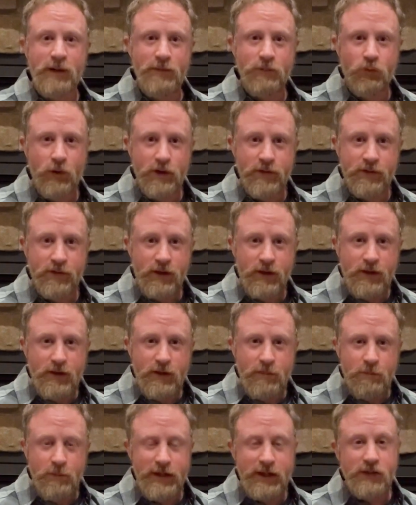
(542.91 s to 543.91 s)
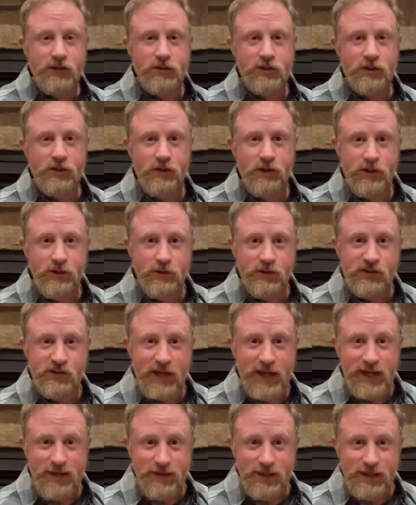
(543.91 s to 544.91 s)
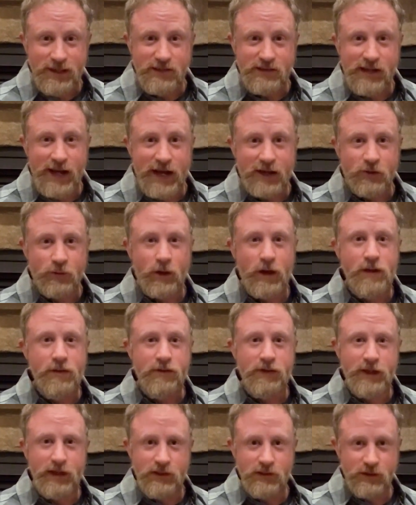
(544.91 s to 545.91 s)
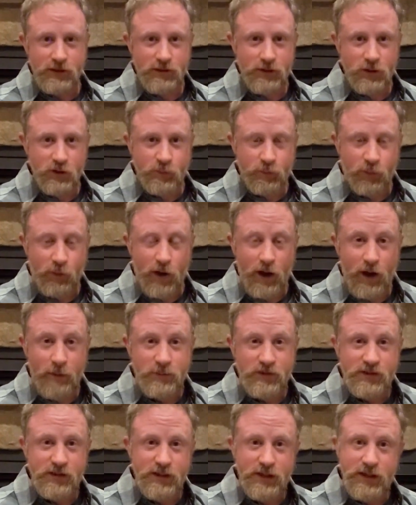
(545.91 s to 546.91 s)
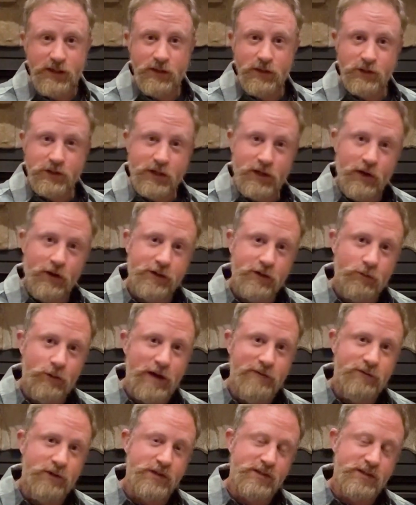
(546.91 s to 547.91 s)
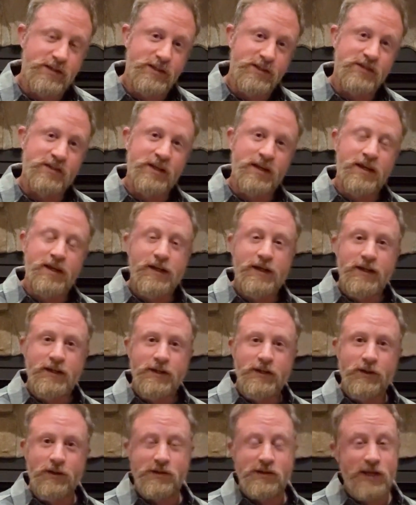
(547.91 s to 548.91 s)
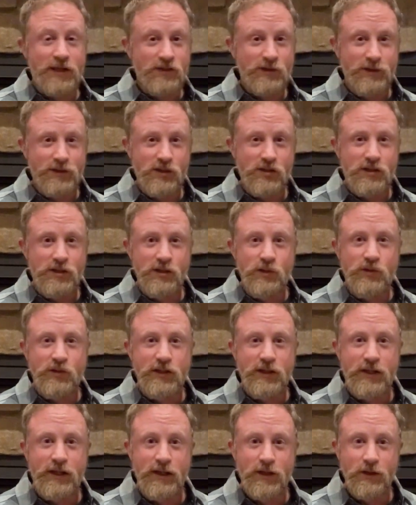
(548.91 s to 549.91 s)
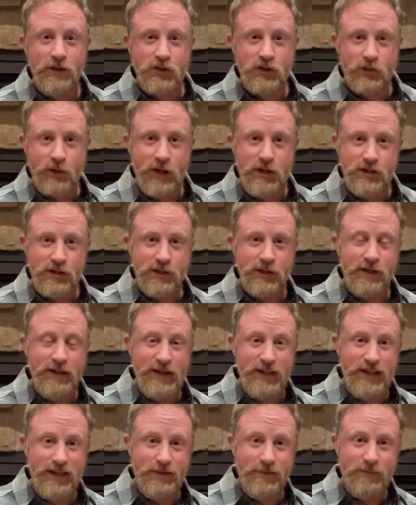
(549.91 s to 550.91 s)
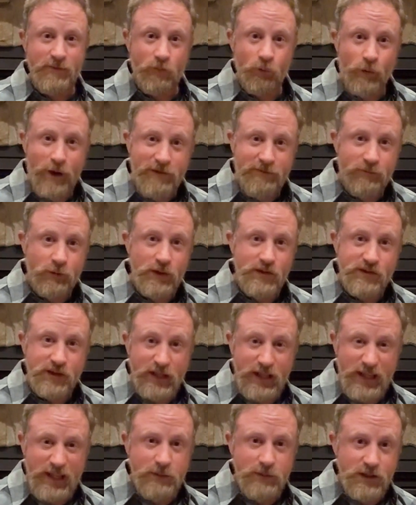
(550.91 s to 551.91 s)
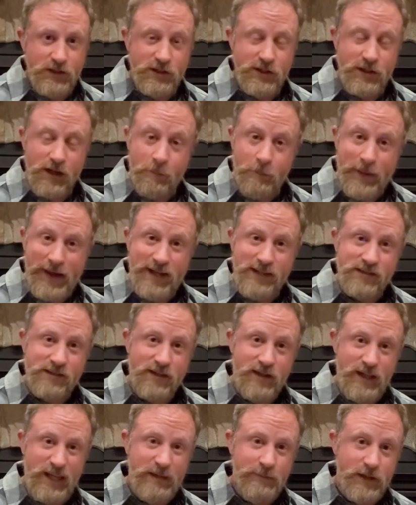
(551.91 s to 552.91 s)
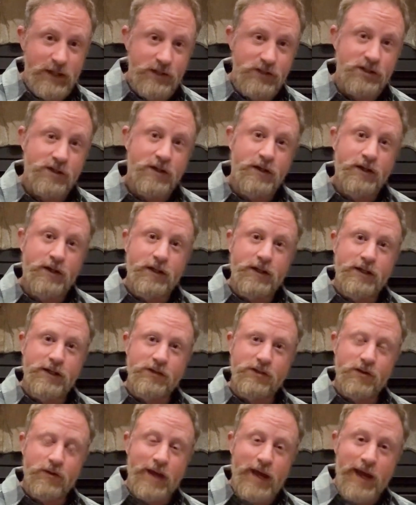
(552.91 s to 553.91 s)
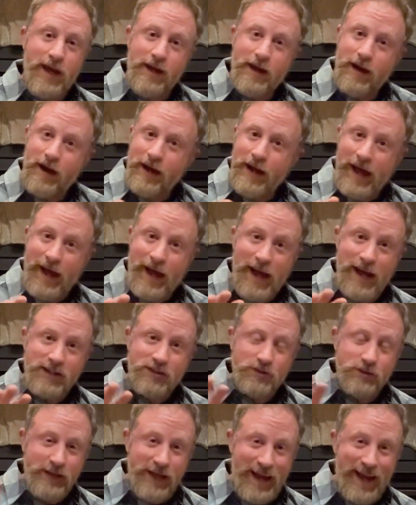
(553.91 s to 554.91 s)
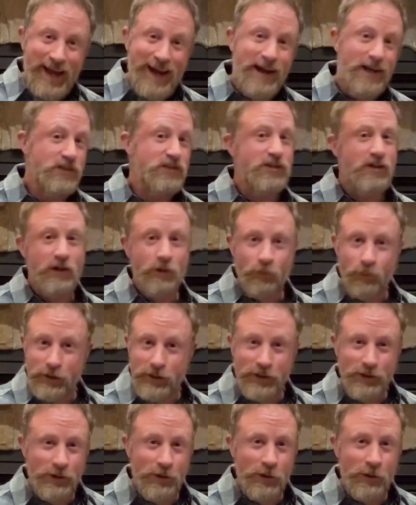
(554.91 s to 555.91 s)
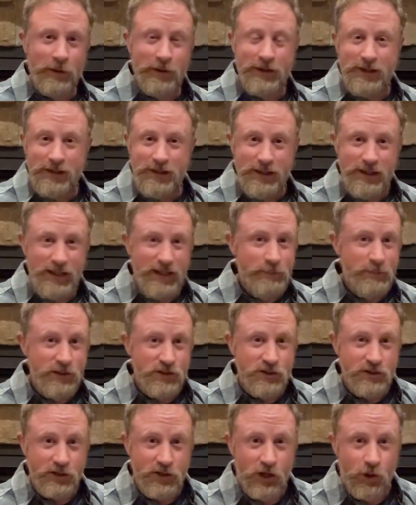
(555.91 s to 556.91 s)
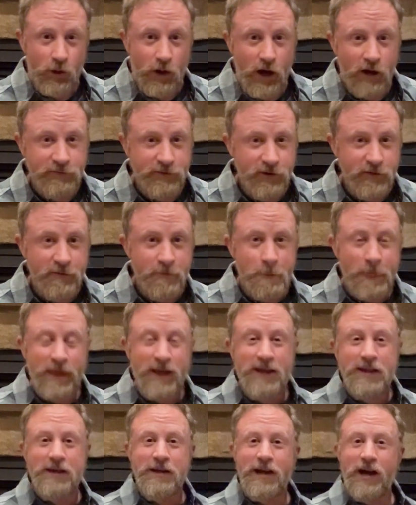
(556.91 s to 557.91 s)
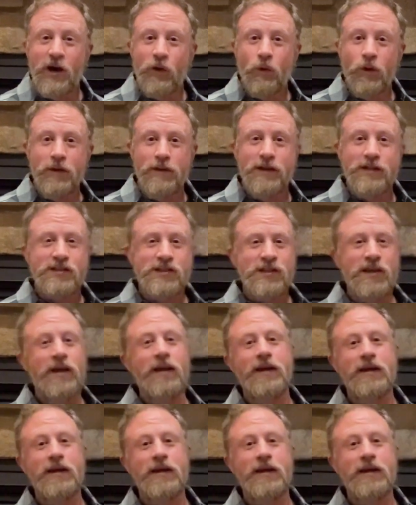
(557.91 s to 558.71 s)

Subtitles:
up with making sure you say the exact right things in those prompts and in those character references, you're essentially just using an illustration reference, an image, a base image. And so the AI actually has a real image to go off of. Now, where this